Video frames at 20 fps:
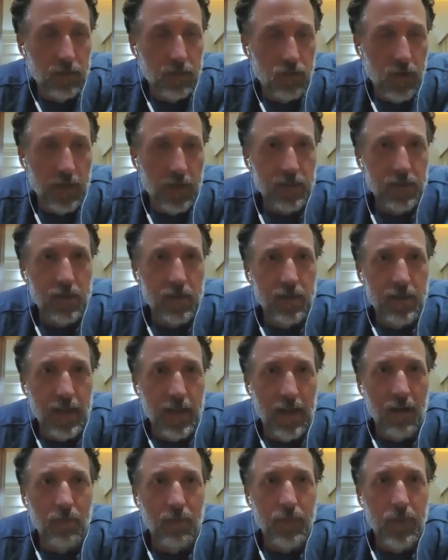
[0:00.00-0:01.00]
trusted to
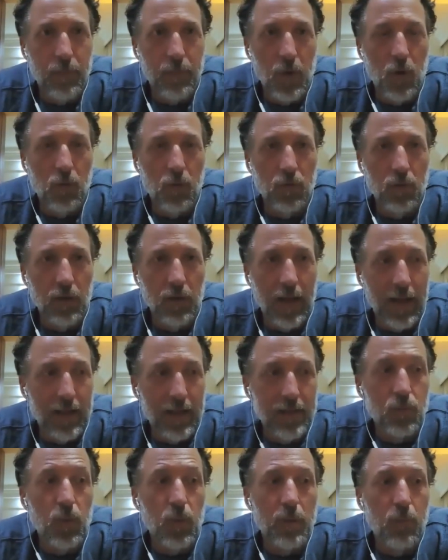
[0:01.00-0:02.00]
helm the boat
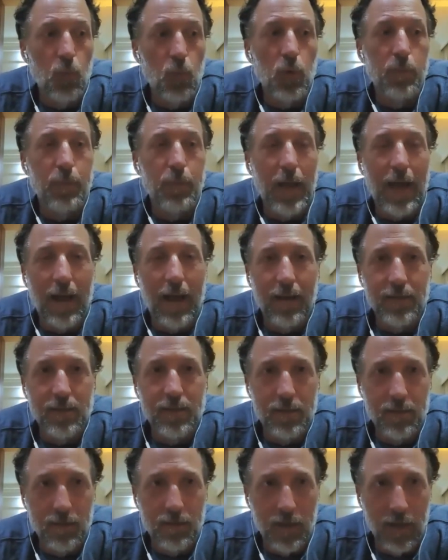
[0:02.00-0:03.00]
as we would
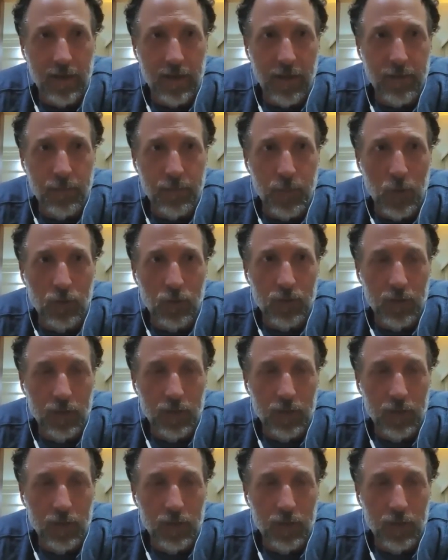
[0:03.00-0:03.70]
pass another boat.